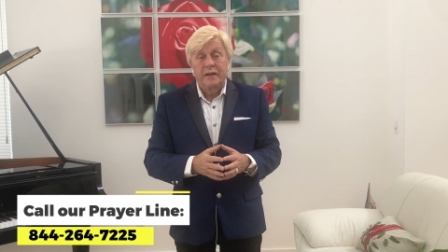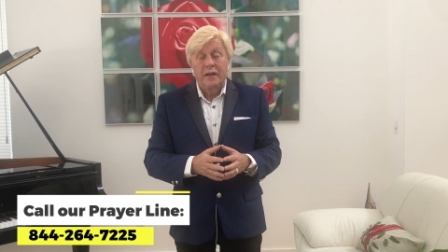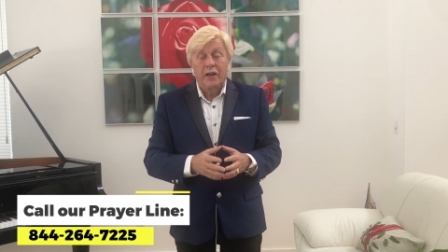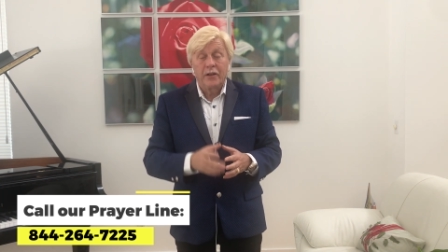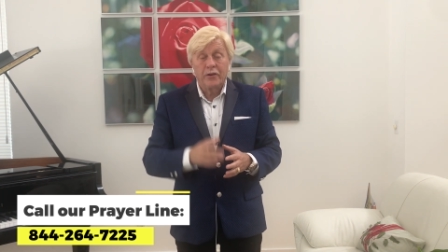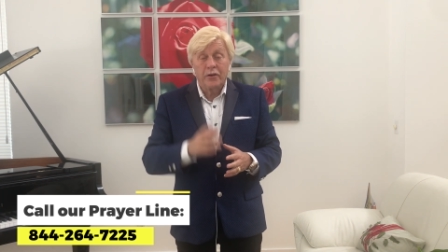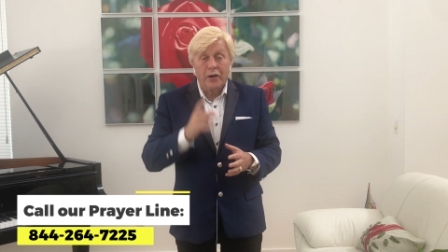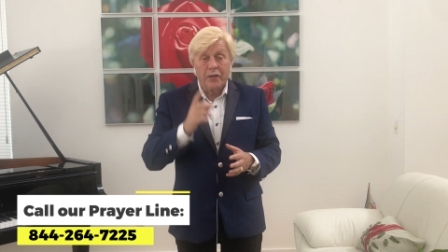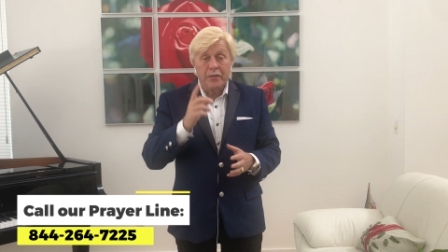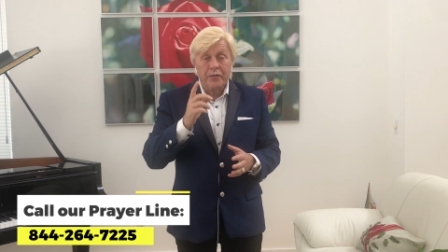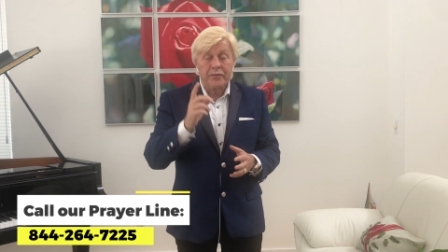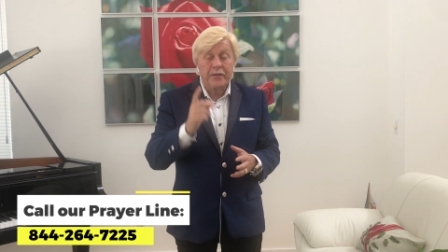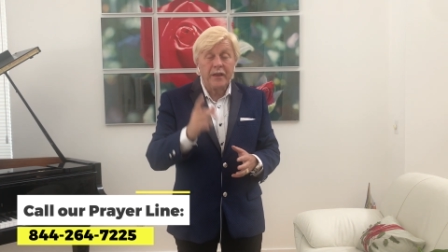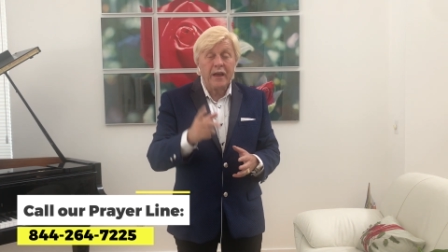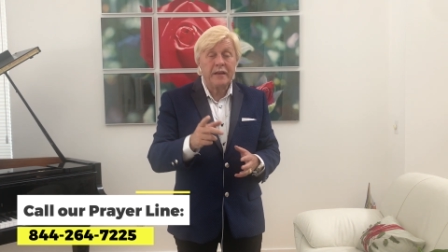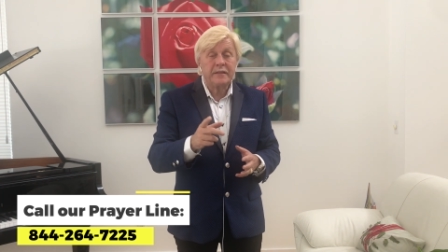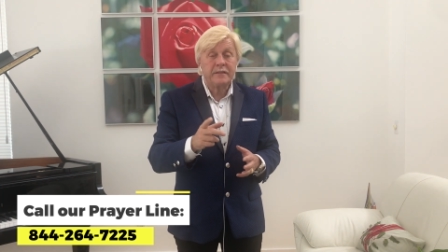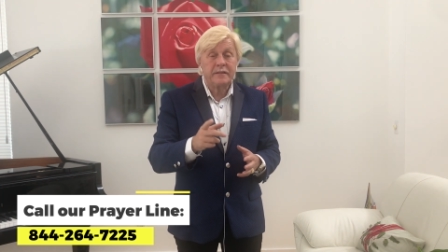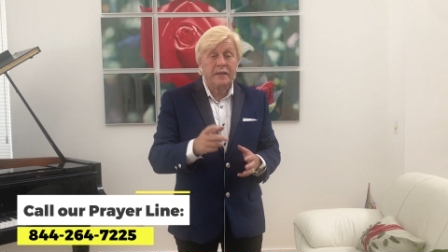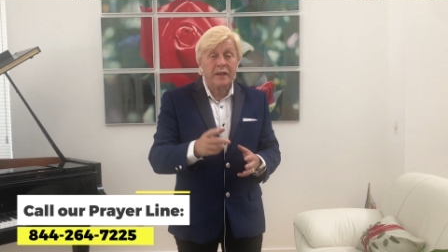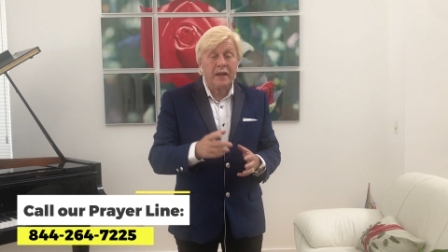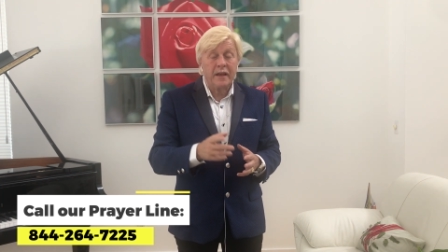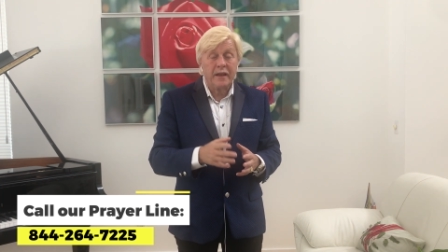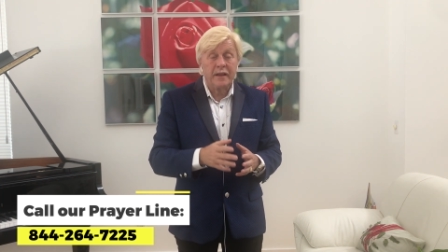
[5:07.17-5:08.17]
And on
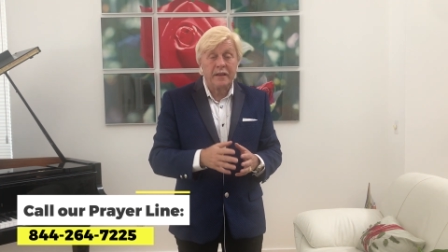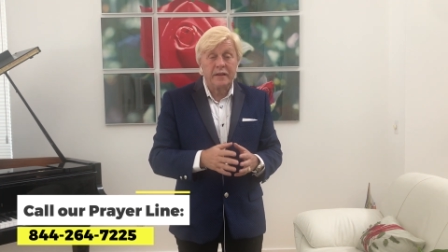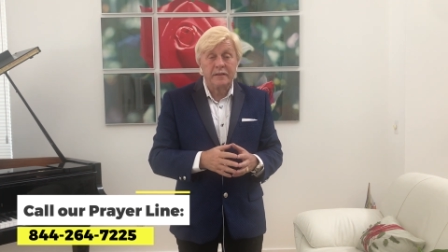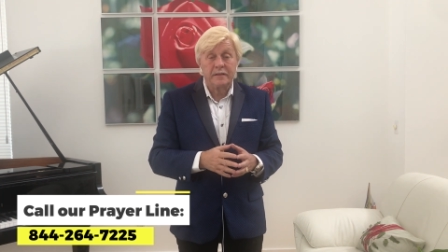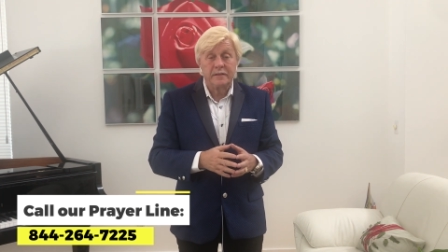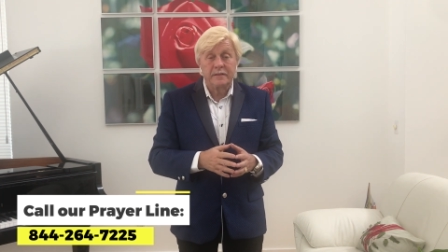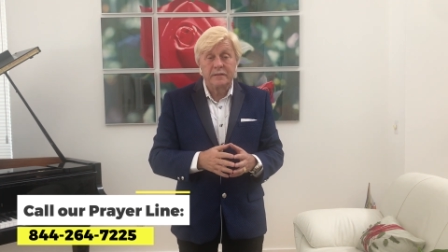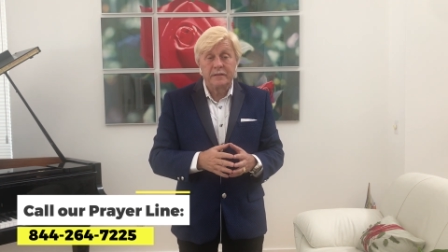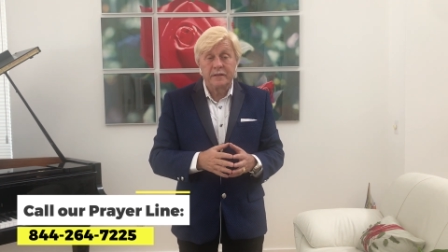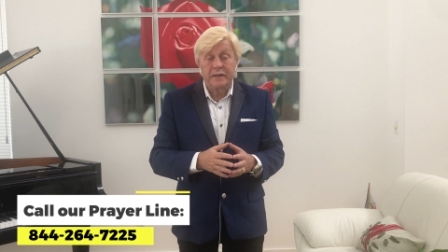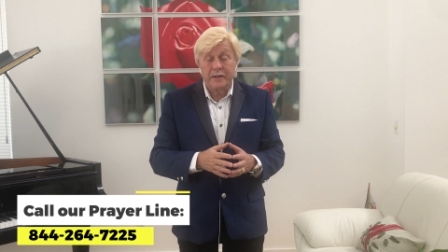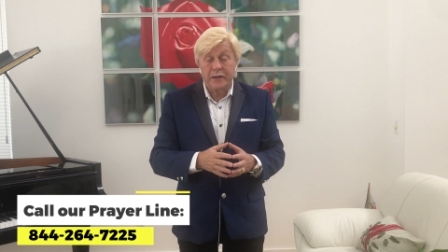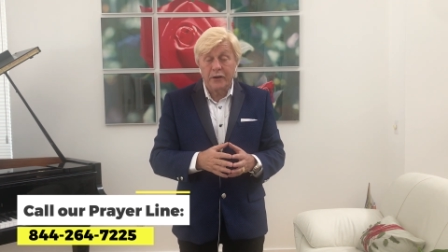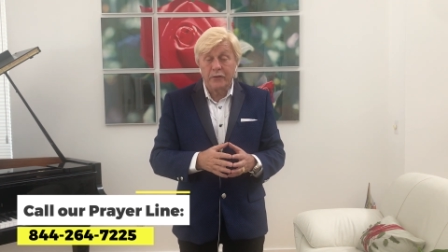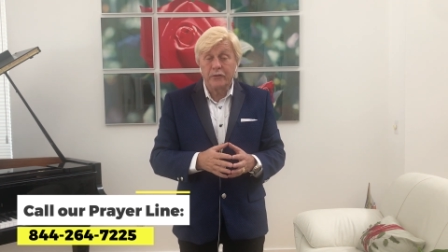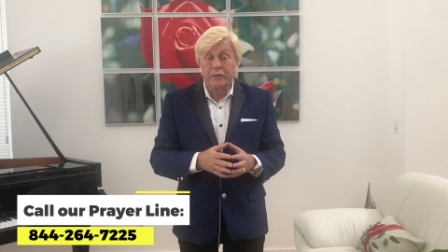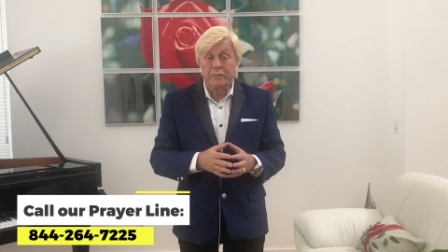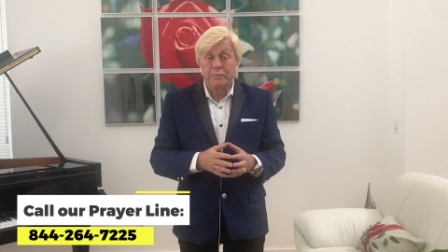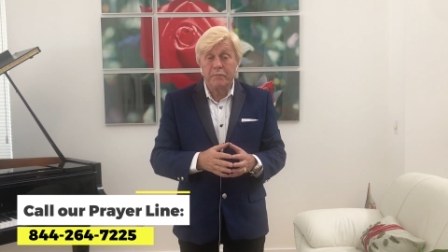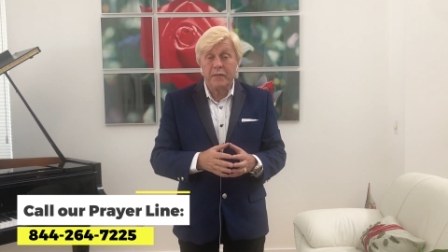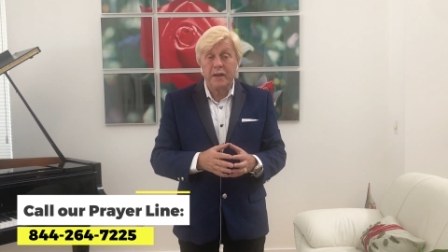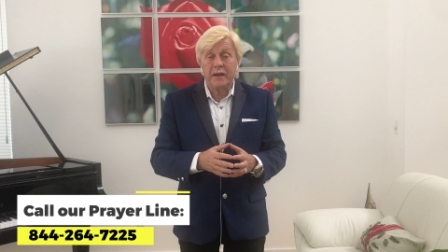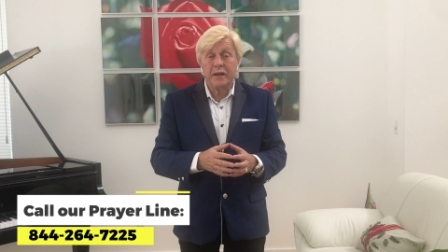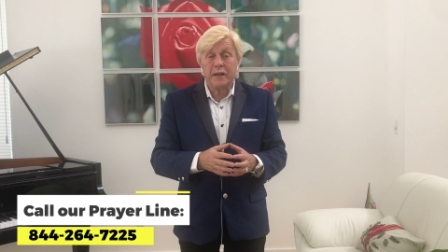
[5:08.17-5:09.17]
that day, there were
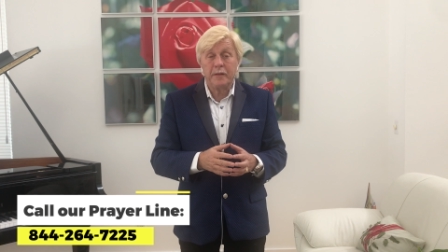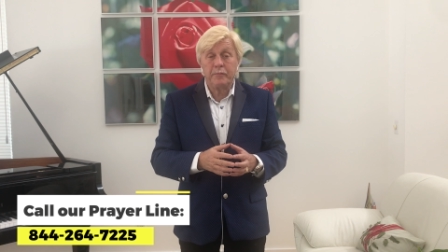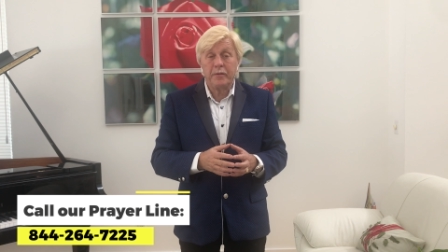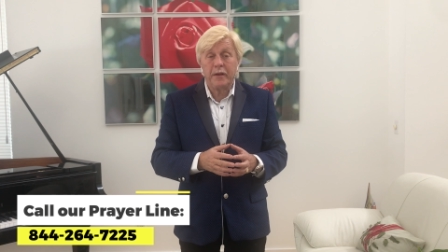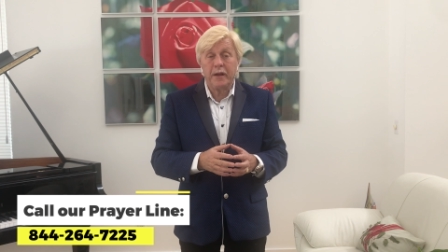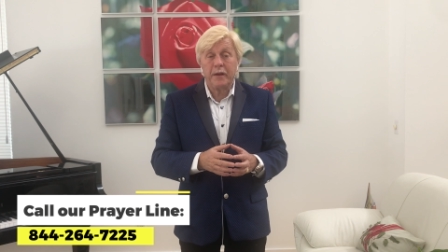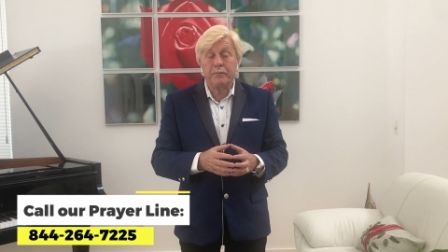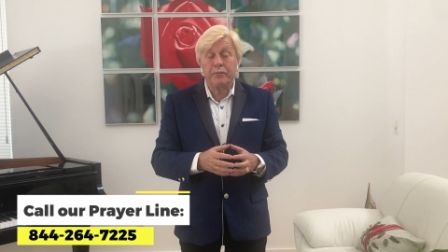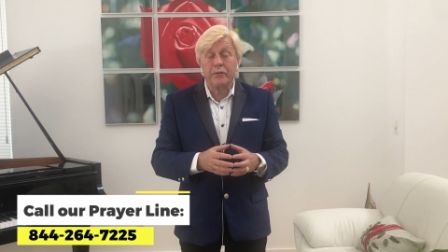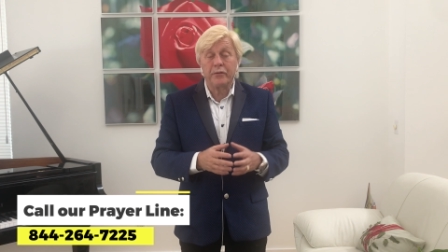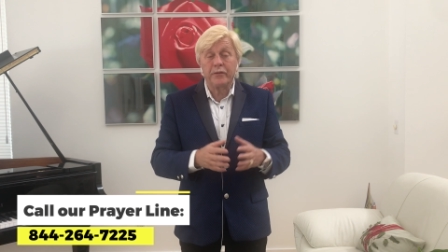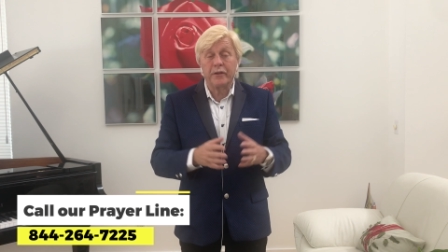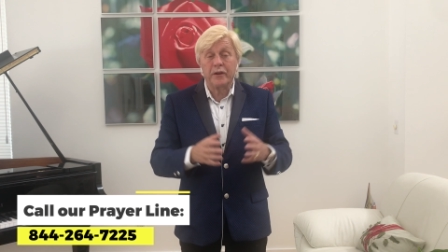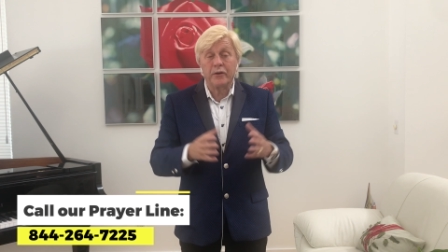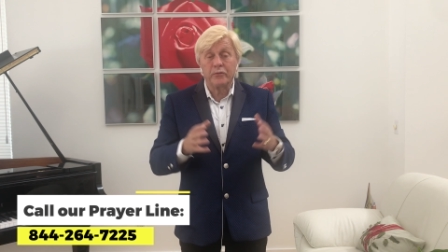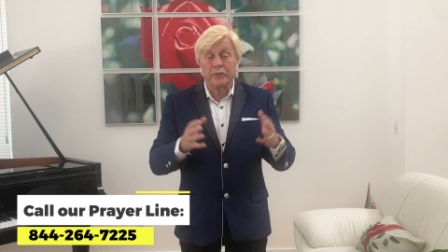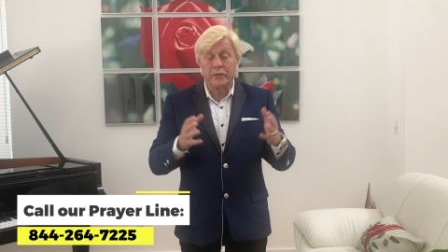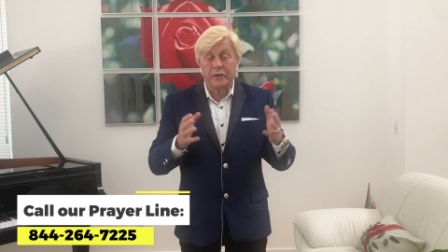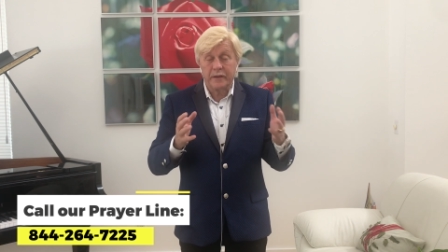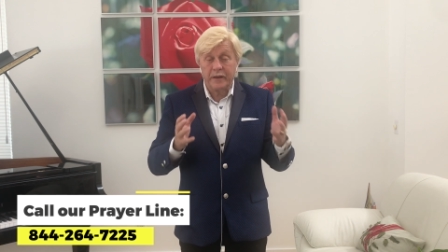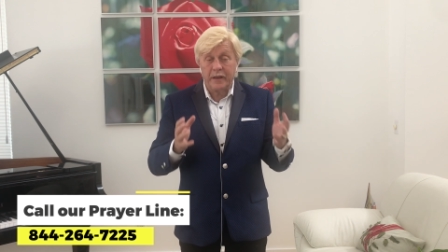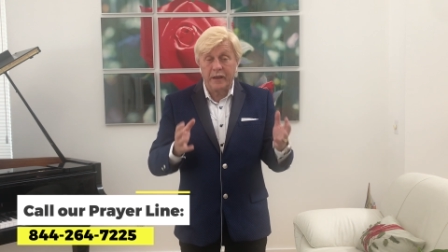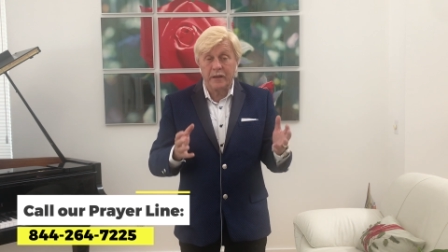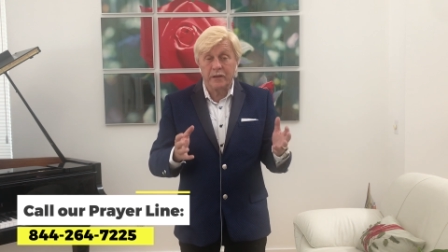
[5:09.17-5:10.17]
many people that
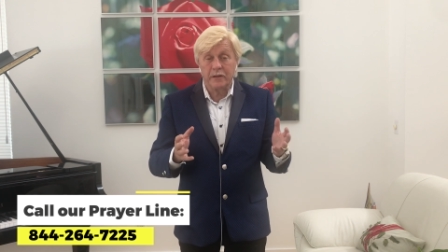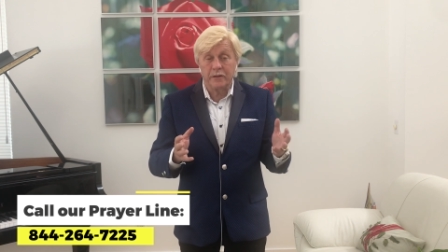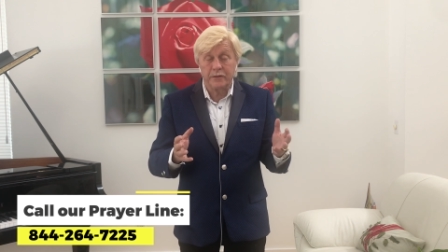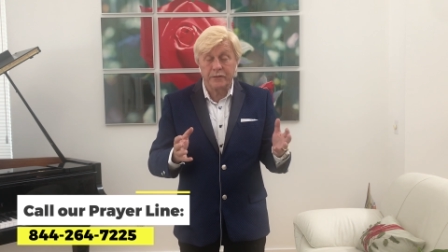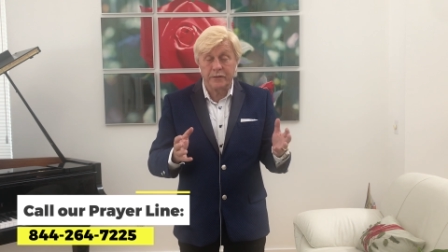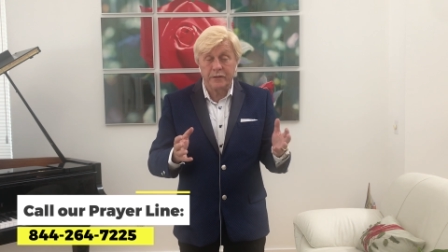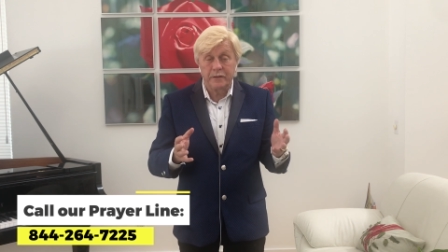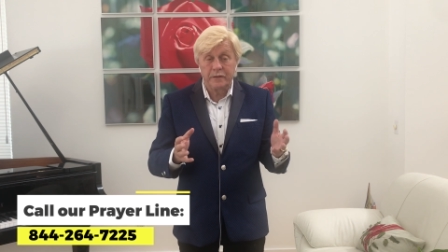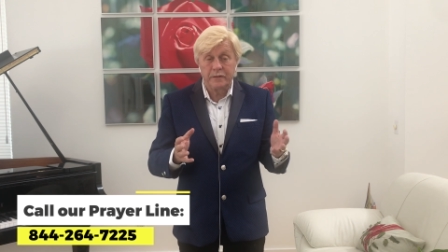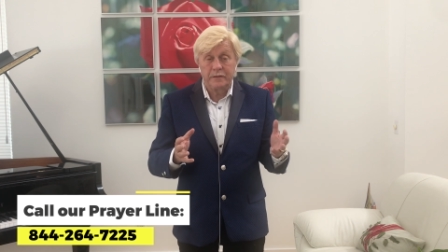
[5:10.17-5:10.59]
were killed.